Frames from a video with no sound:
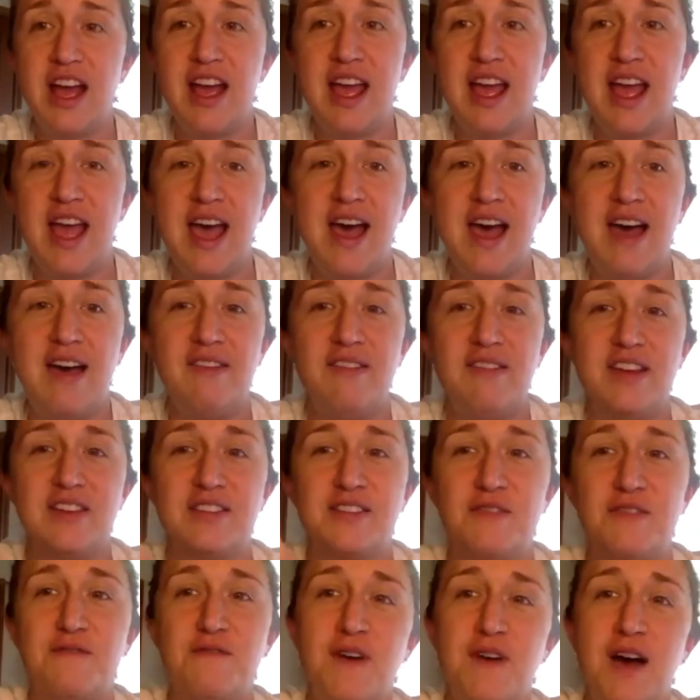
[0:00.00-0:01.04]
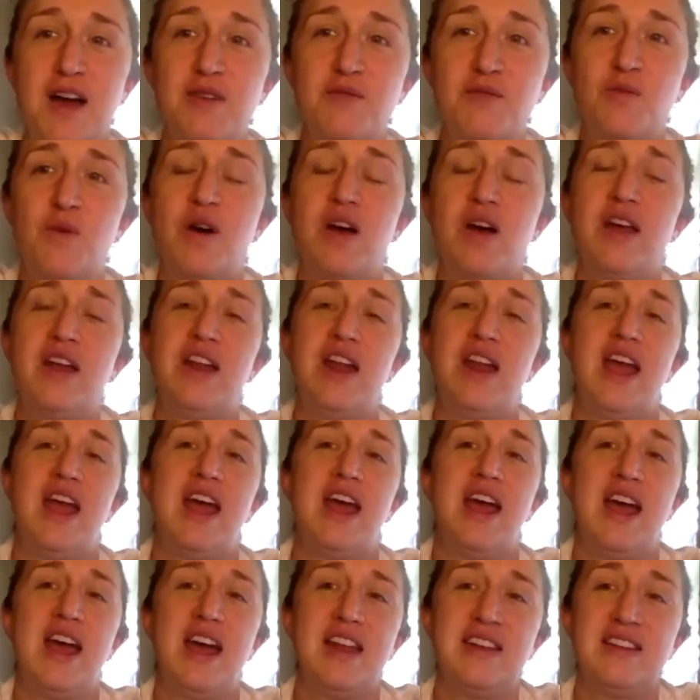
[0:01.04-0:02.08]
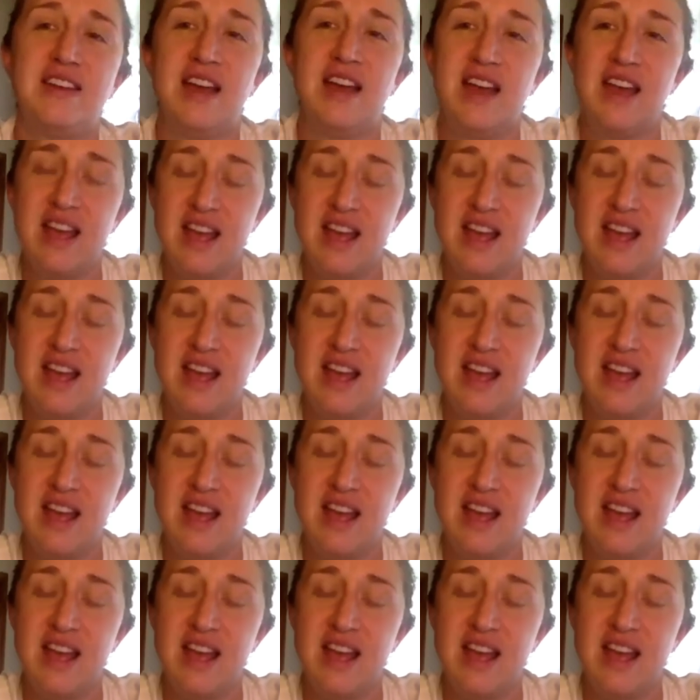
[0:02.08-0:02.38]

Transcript: have is a fun one, and